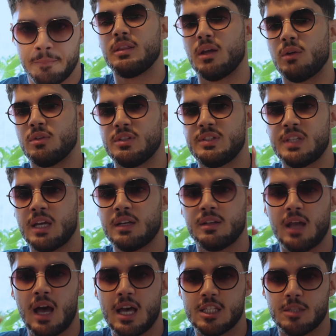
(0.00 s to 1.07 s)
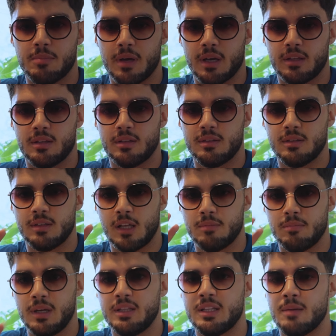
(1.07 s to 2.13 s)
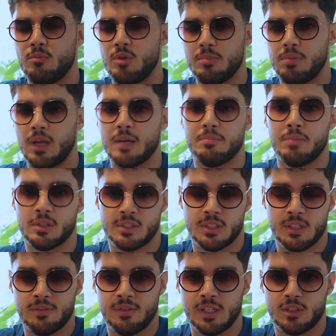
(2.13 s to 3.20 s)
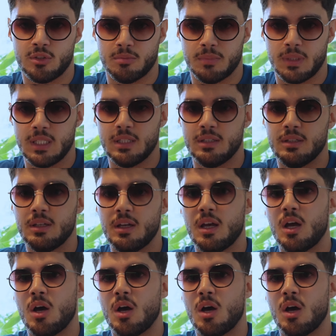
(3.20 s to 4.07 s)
Now, the second aspect that made them reply positively to me